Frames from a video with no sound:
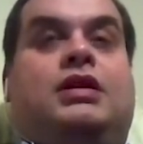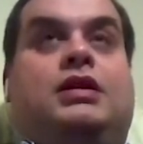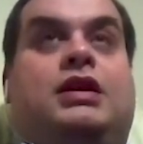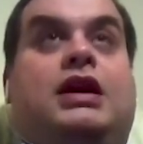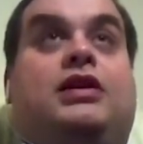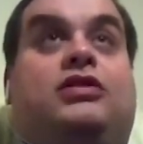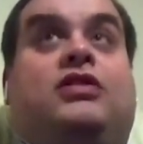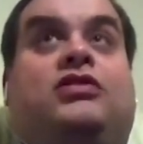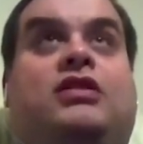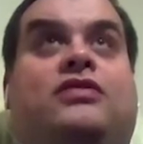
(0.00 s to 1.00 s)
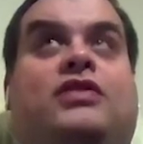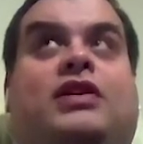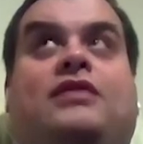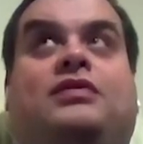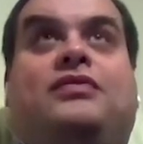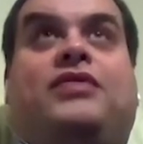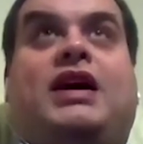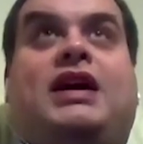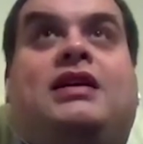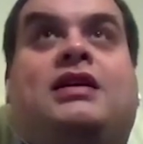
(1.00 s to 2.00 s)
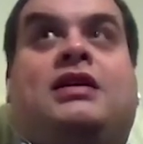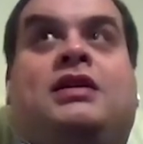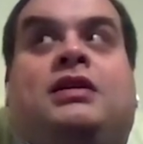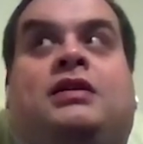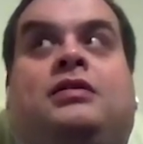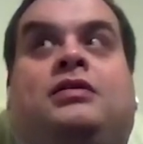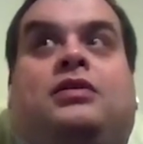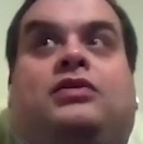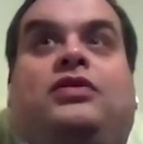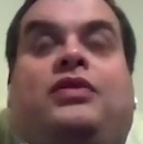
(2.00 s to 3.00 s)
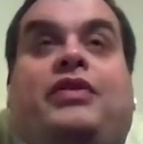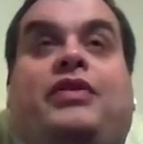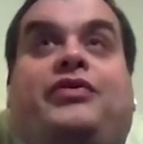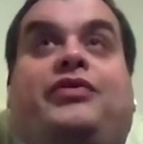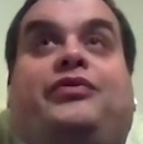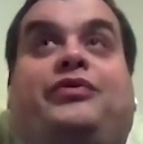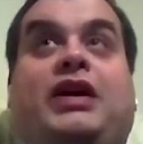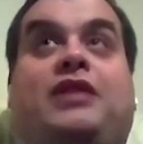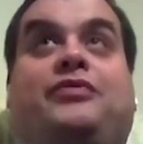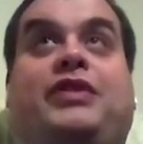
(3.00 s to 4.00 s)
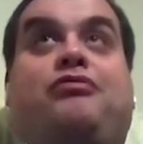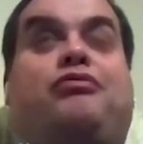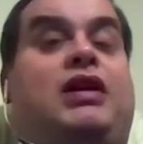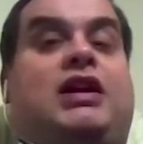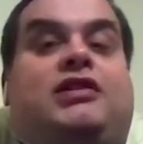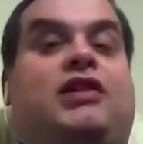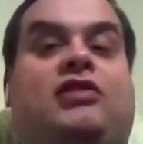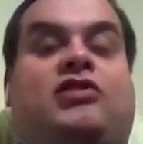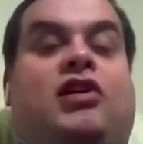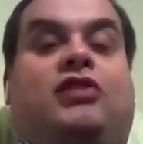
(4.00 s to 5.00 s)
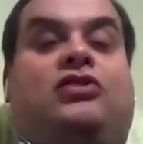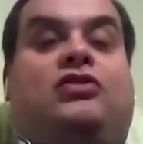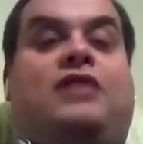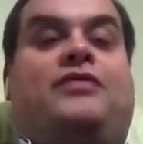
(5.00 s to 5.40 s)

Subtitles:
Yeah, you see 75s. I mean, gosh, they're really nice cars to drive.